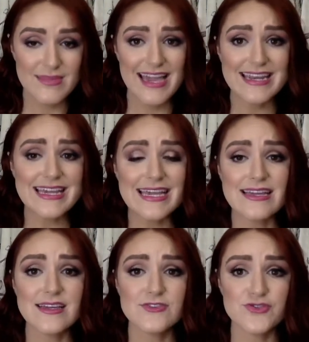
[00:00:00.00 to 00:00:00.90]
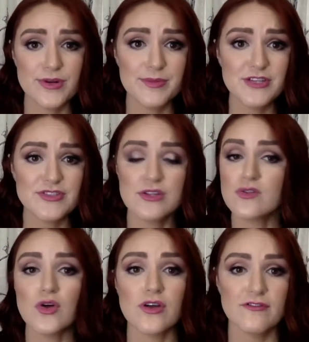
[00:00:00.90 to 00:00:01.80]
And it can contribute to the
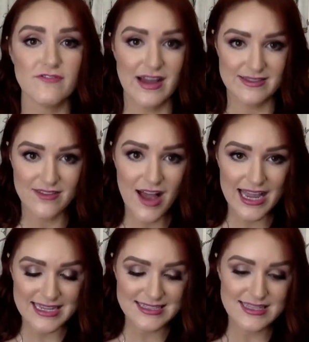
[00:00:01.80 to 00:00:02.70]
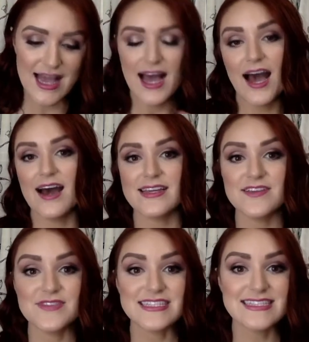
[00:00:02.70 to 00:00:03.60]
look of fine lines,
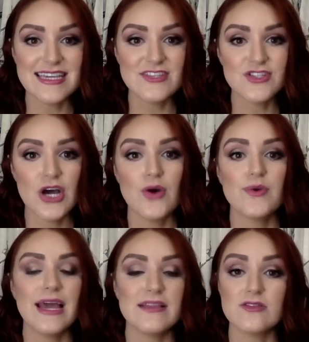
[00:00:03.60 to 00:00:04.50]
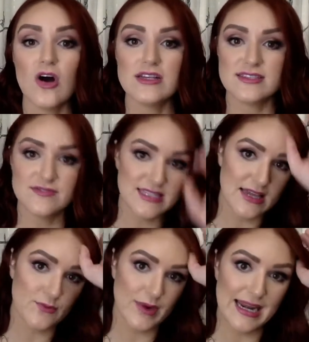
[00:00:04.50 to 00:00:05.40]
uneven skin tone, and loss of
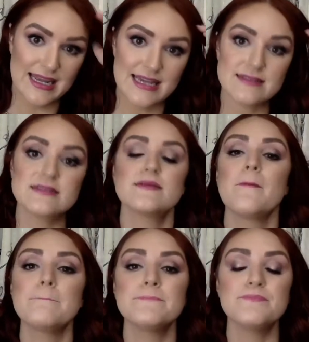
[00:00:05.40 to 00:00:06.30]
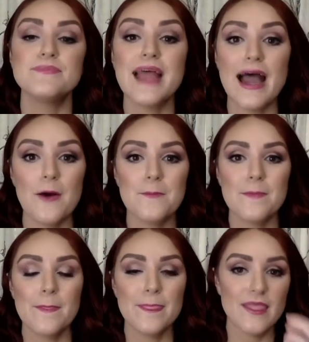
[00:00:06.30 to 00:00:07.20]
skin radiance. Now,
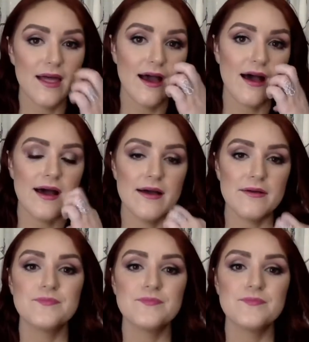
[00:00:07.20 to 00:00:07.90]
uh,